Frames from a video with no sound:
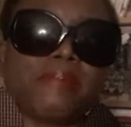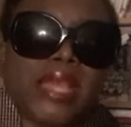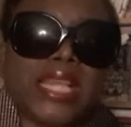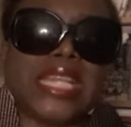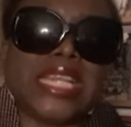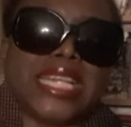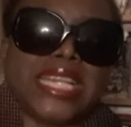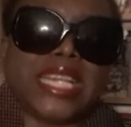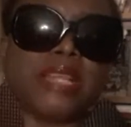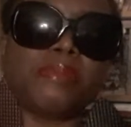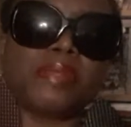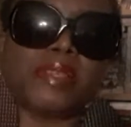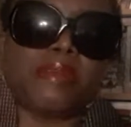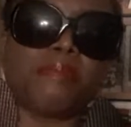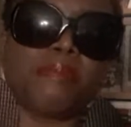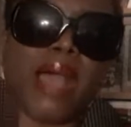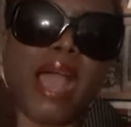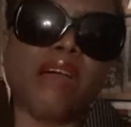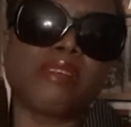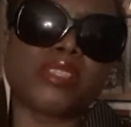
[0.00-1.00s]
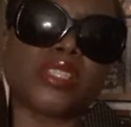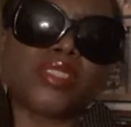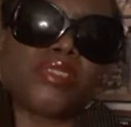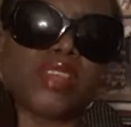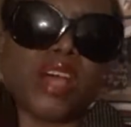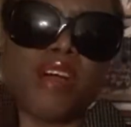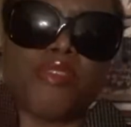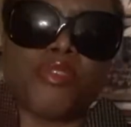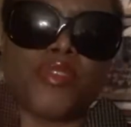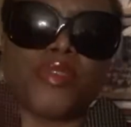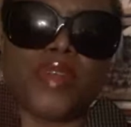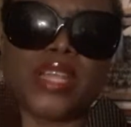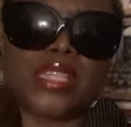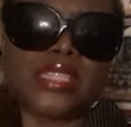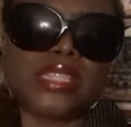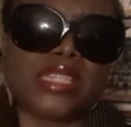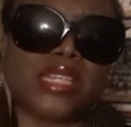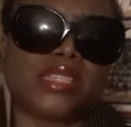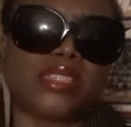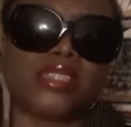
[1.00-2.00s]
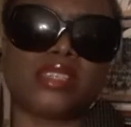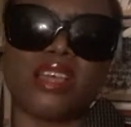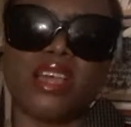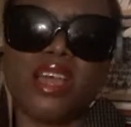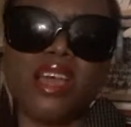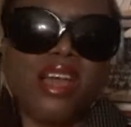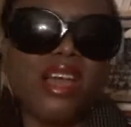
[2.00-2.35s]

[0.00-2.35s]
leaps and bounds of other races.